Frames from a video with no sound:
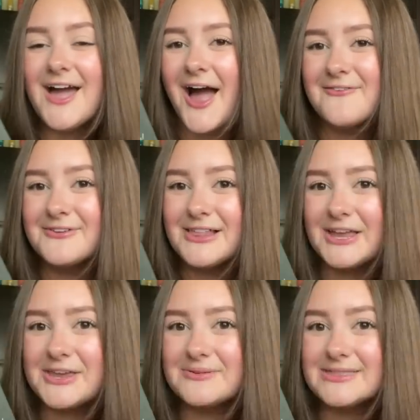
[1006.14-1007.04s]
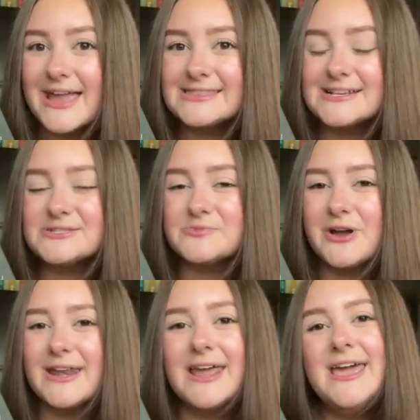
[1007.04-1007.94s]
I feel like you would like this
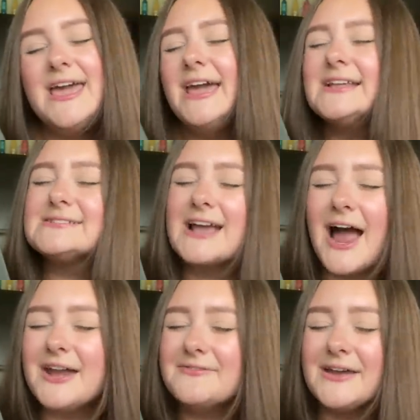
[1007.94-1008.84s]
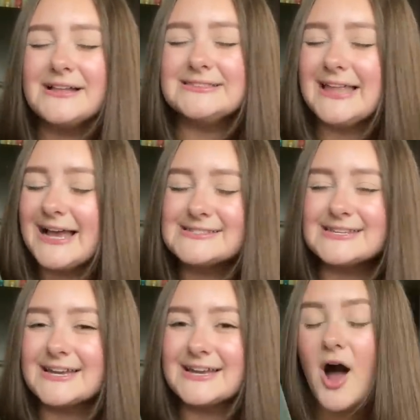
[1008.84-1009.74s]
one. It's kind of a
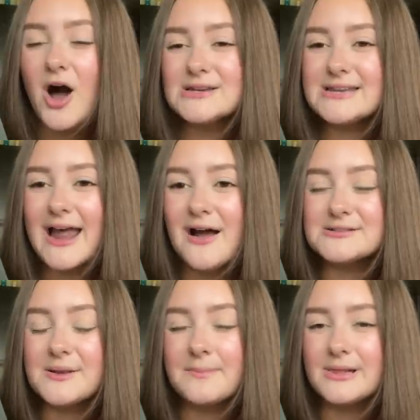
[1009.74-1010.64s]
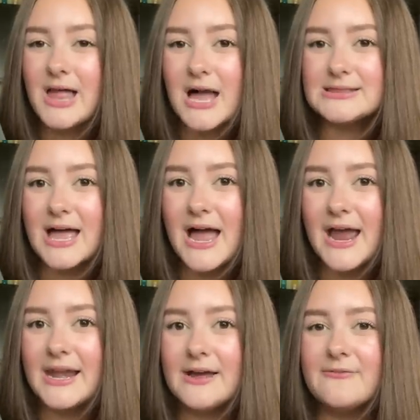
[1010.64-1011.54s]
classic haunted house plot line,